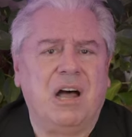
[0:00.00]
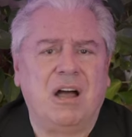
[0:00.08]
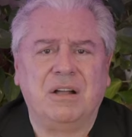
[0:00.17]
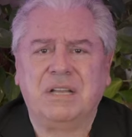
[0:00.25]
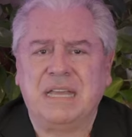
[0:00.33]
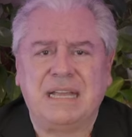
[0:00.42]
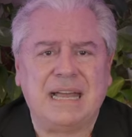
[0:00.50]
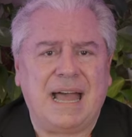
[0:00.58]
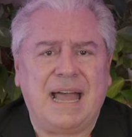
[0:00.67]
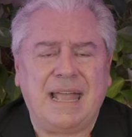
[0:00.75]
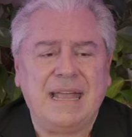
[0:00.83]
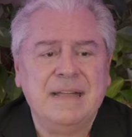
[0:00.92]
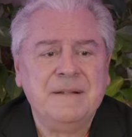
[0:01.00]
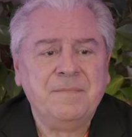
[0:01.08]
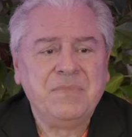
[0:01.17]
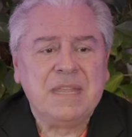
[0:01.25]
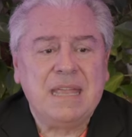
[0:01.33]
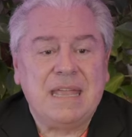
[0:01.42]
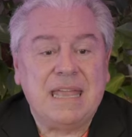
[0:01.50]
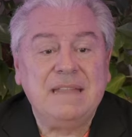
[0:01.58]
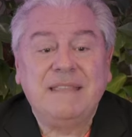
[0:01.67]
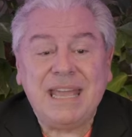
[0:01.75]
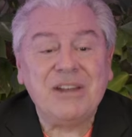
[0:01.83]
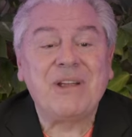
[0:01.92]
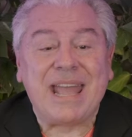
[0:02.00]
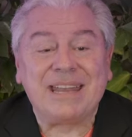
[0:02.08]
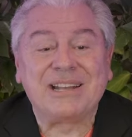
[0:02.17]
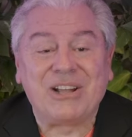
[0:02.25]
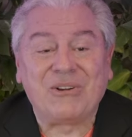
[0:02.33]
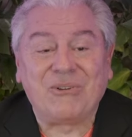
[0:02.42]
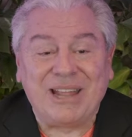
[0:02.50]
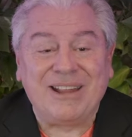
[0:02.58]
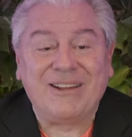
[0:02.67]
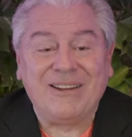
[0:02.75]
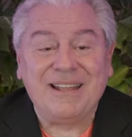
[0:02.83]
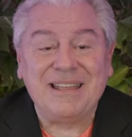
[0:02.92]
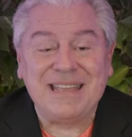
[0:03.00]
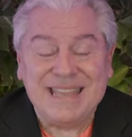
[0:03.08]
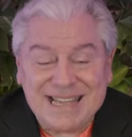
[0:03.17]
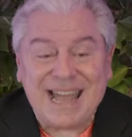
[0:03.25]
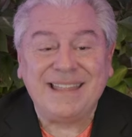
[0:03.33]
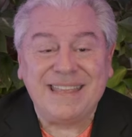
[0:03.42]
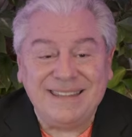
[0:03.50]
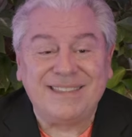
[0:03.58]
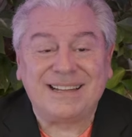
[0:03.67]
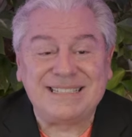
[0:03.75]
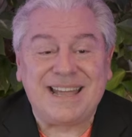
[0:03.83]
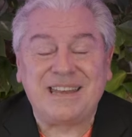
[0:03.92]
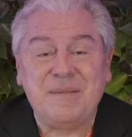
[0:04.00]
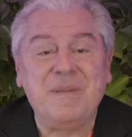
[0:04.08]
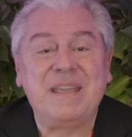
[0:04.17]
hunky guy. He later had a career. He lucked out. He